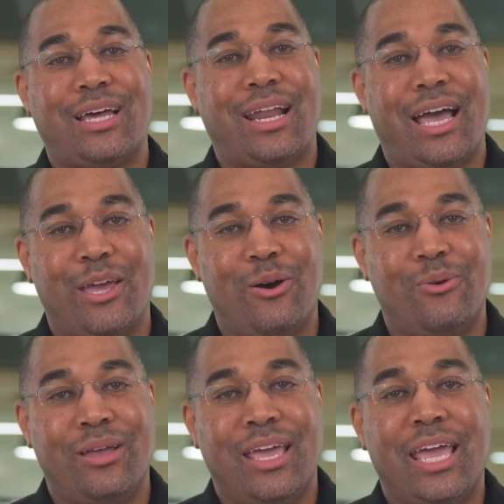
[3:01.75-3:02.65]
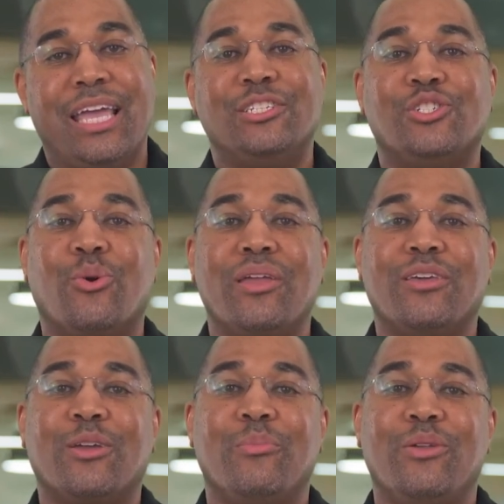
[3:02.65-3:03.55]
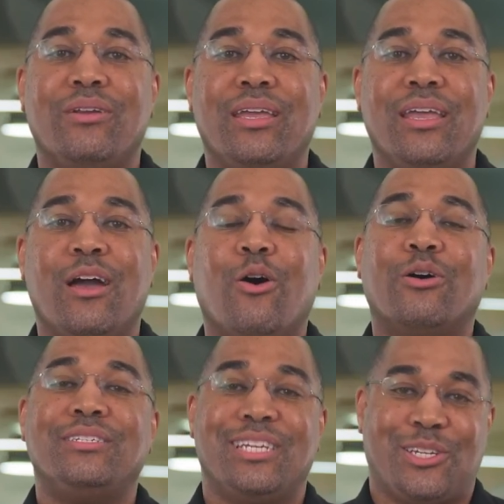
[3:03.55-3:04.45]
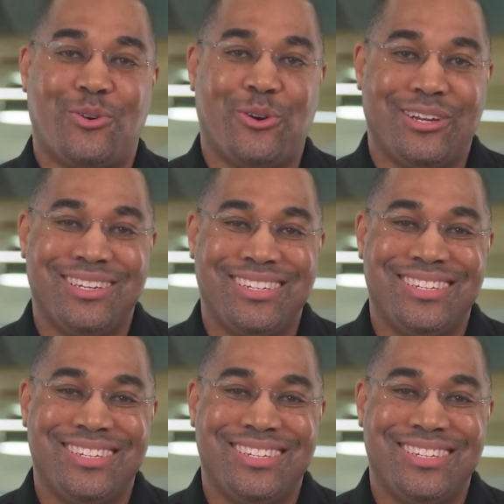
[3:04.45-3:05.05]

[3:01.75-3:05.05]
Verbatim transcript: dot i o and join the community on Discord.